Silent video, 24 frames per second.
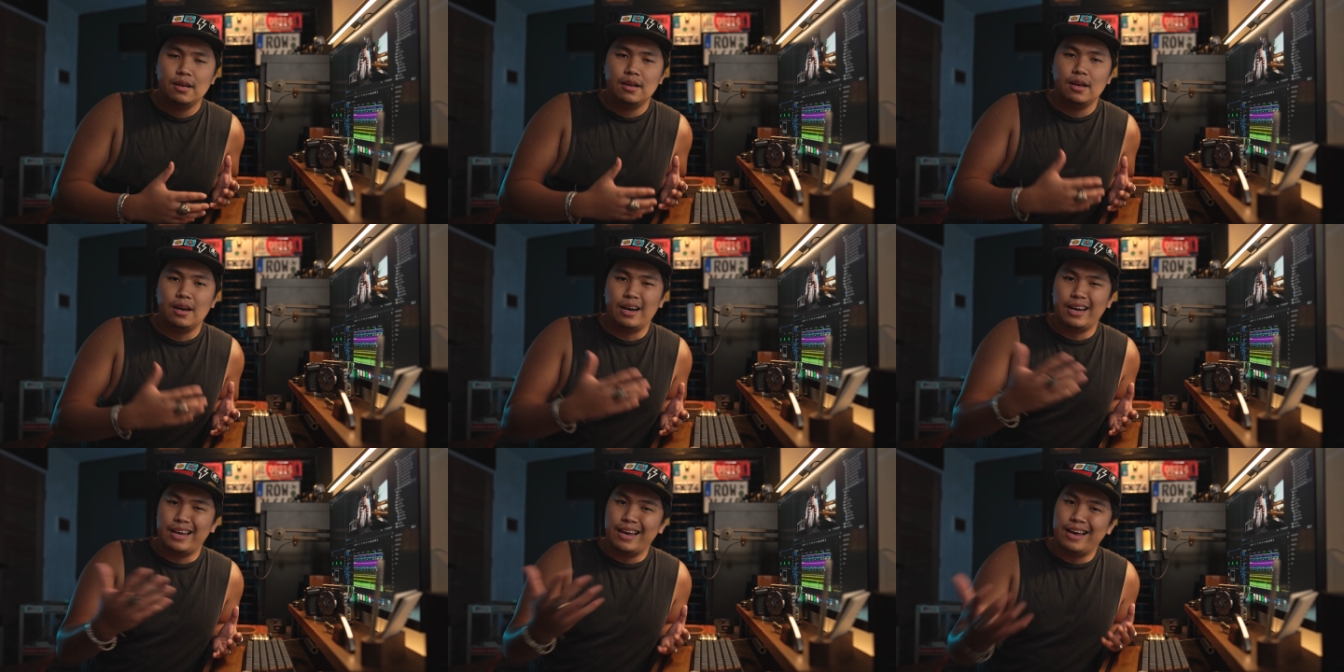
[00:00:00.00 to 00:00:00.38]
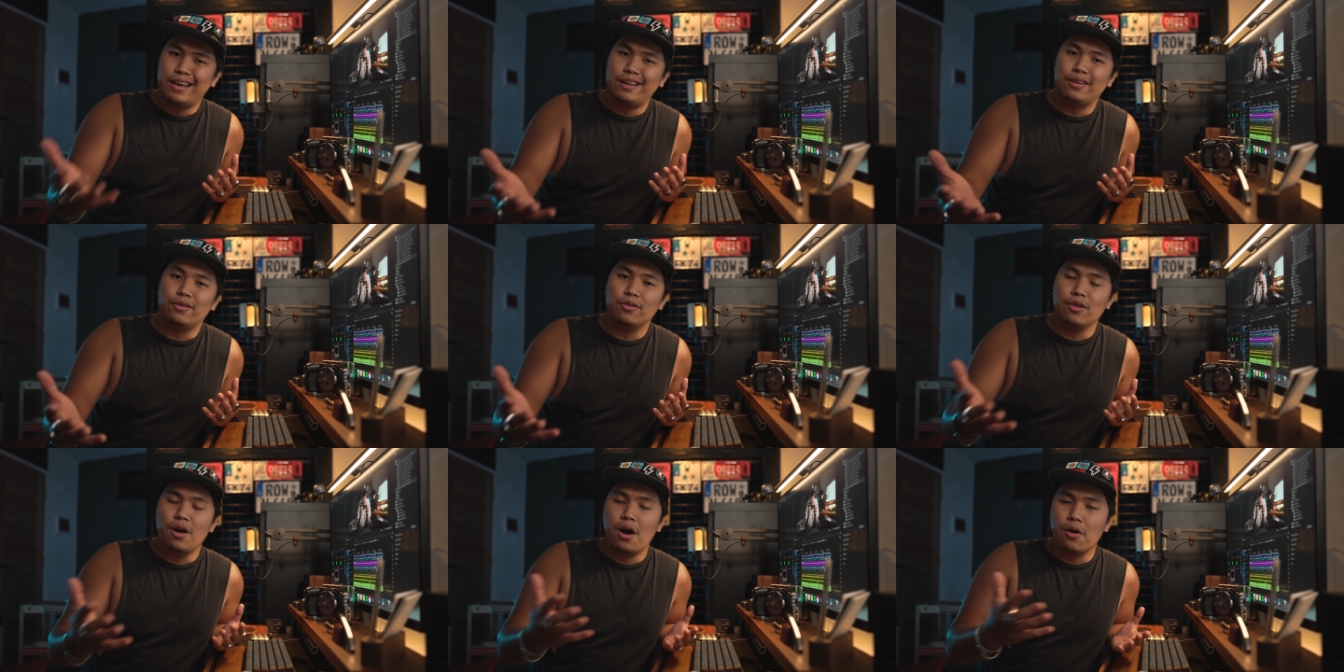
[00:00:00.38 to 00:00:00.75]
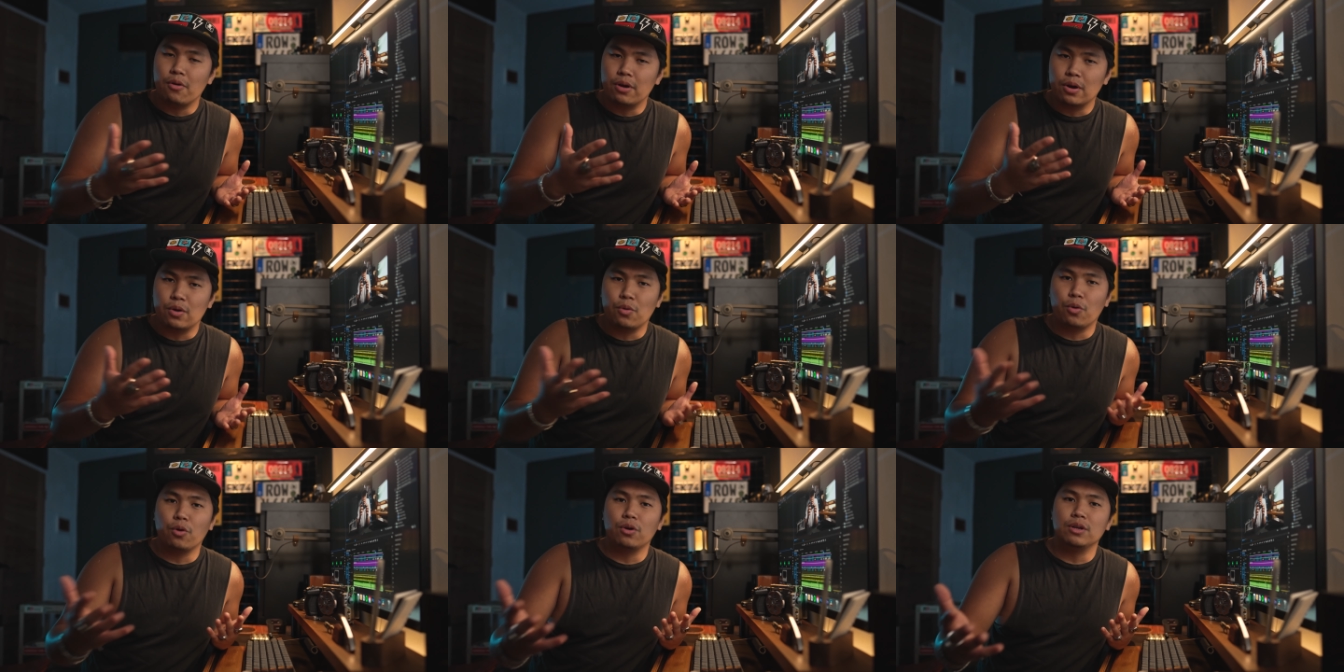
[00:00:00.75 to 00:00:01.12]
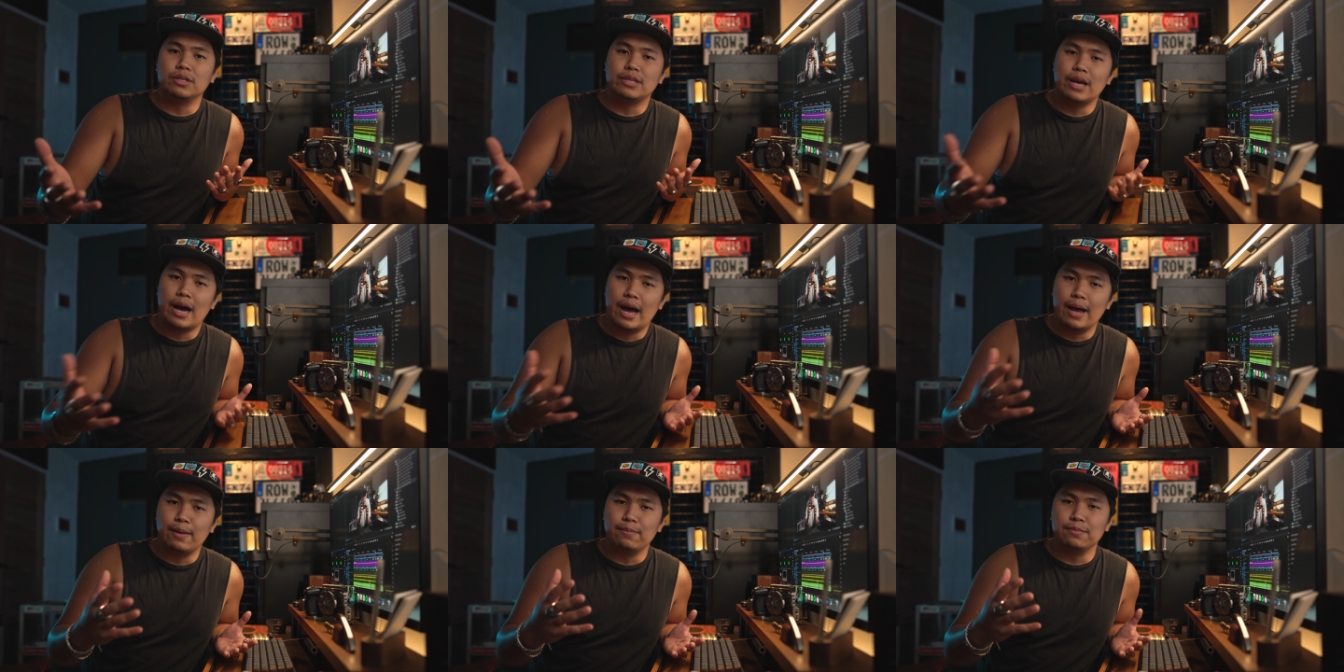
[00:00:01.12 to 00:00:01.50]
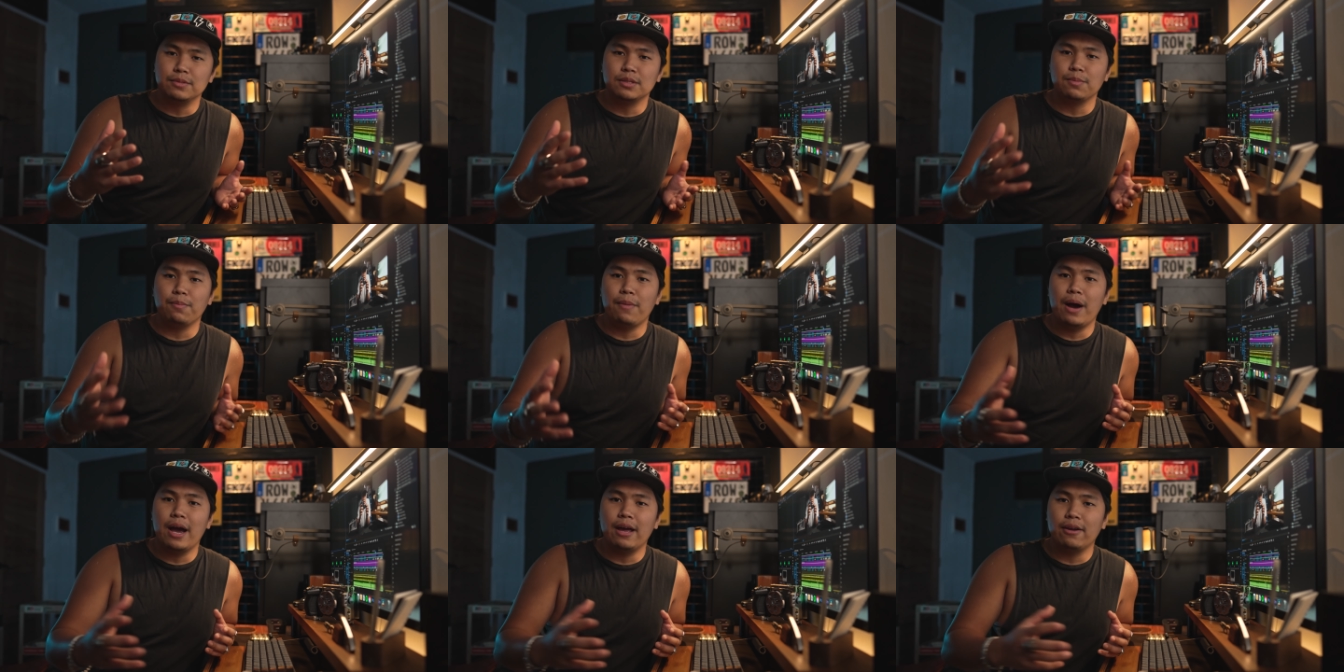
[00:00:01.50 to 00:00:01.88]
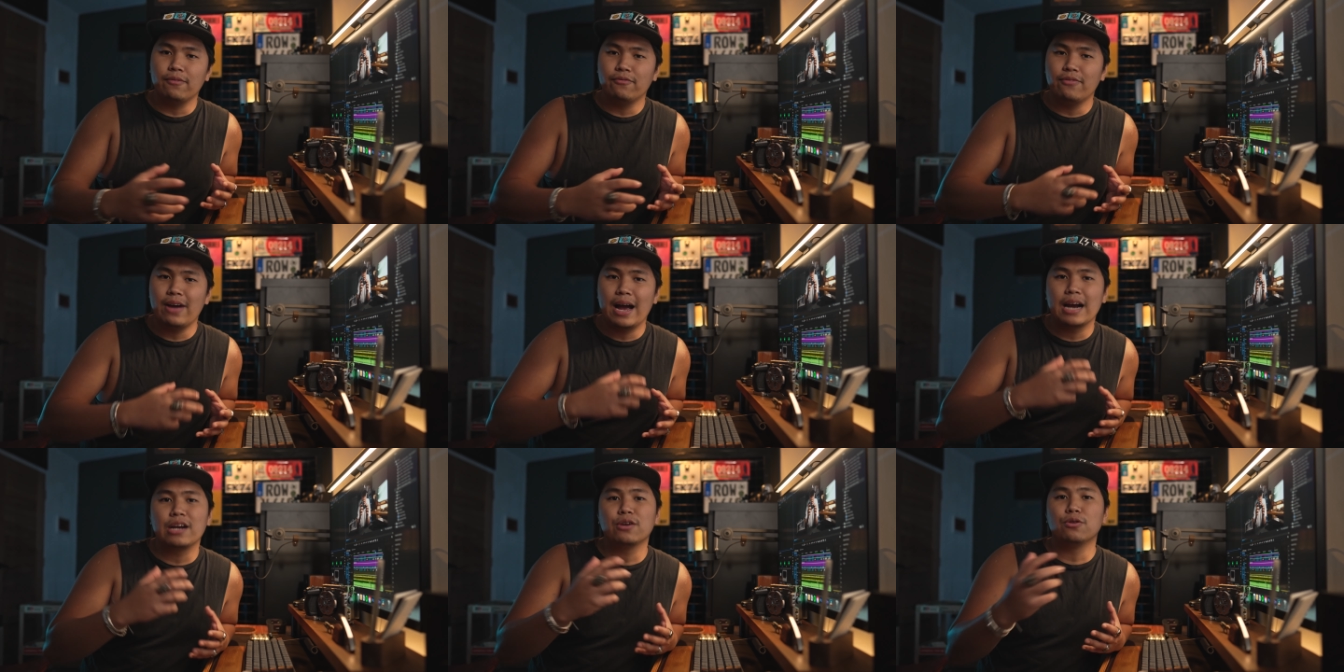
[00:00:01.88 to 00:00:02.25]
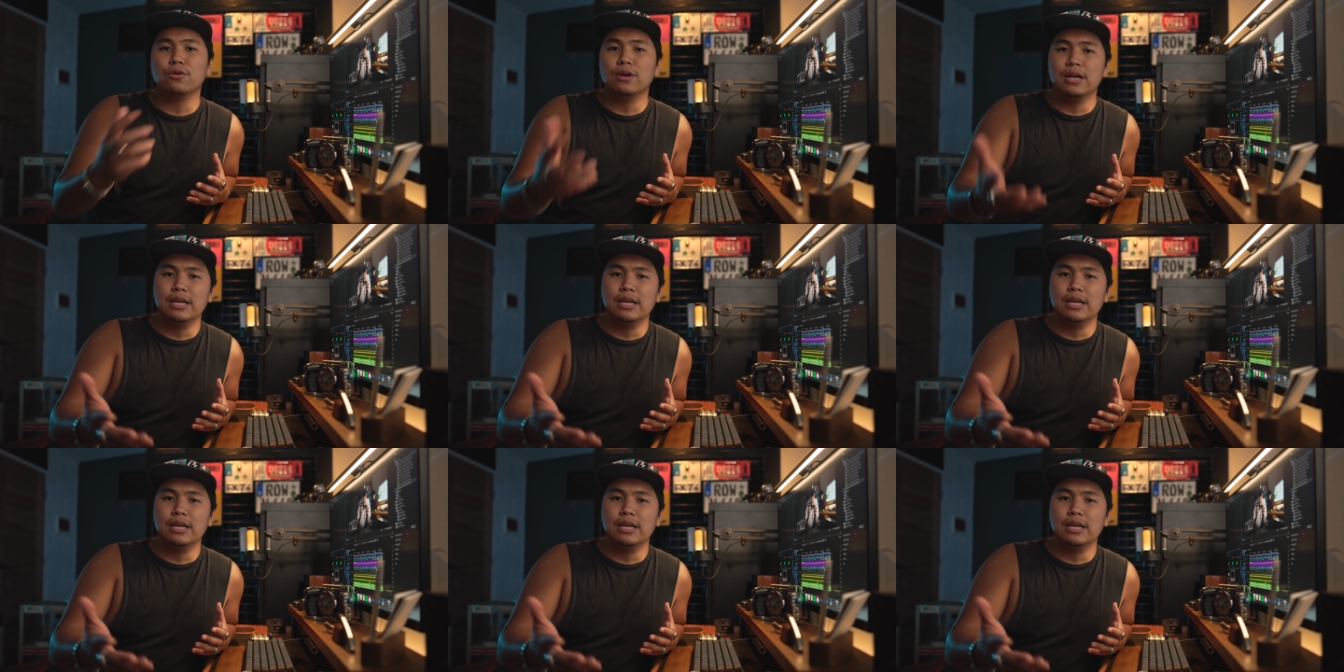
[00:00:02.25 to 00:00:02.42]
Again, long record times might factor